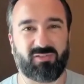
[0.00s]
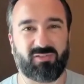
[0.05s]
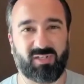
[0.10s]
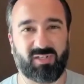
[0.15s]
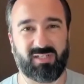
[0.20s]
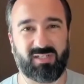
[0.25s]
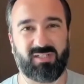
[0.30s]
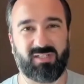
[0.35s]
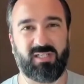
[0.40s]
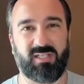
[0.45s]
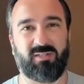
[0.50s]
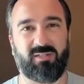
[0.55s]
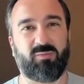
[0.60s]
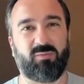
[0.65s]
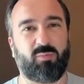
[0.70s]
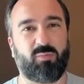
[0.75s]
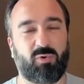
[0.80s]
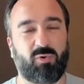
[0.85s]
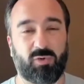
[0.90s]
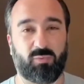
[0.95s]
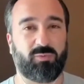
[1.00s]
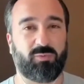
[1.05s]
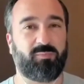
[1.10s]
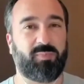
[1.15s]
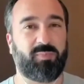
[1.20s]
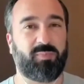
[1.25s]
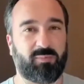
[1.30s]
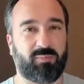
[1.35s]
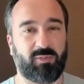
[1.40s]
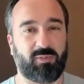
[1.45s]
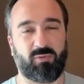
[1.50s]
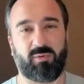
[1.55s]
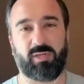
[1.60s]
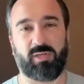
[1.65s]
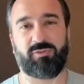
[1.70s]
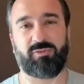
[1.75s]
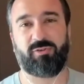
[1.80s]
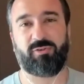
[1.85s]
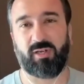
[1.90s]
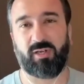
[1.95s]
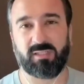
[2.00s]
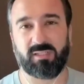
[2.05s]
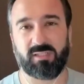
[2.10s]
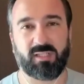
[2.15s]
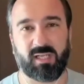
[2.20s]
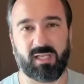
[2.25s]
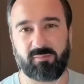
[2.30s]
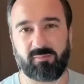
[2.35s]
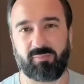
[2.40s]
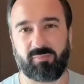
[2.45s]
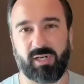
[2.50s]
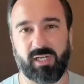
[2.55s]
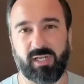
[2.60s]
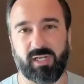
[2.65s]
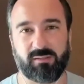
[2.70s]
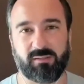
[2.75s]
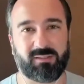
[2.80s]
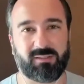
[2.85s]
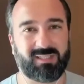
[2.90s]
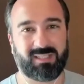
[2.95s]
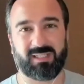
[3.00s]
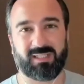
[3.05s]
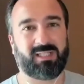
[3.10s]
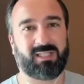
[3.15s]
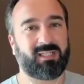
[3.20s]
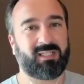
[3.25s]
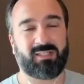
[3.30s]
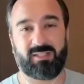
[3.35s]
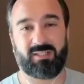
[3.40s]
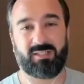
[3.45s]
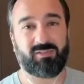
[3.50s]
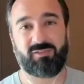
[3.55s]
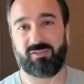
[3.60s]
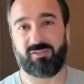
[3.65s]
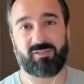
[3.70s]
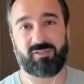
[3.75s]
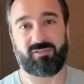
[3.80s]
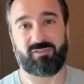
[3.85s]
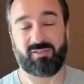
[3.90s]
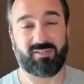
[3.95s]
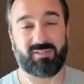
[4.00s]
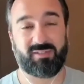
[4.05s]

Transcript: I deal more with people who are trying to get pregnant. This doesn't